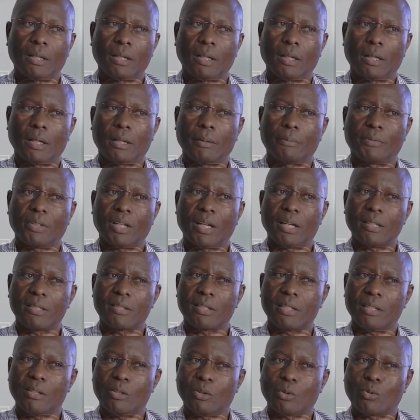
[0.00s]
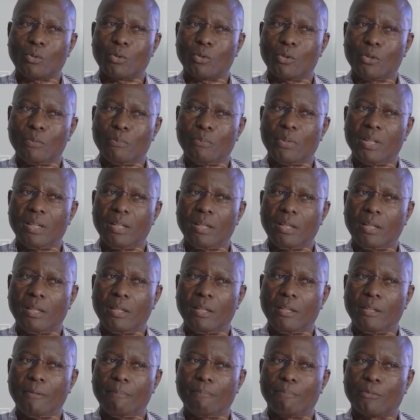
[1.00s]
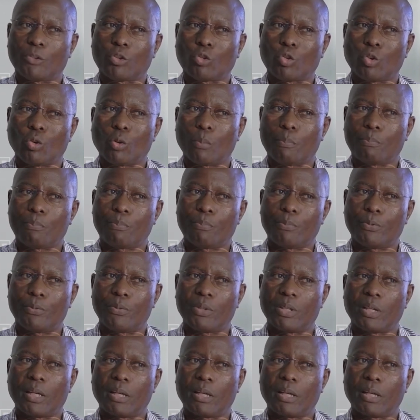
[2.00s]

uh, Arsenal could be top,